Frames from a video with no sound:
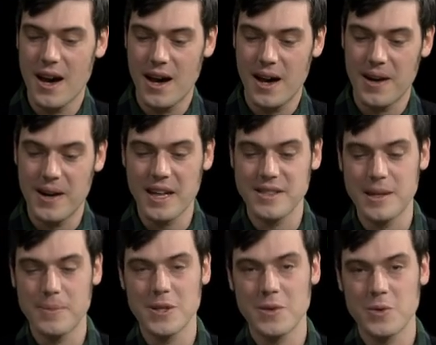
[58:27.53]
Uh, our next
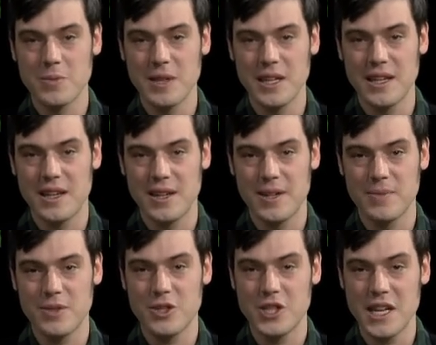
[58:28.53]
episode will be
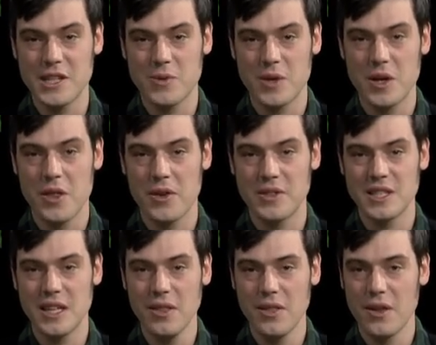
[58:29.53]
um, January
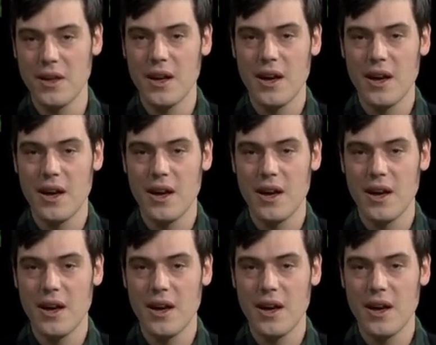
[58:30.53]
thirteenth.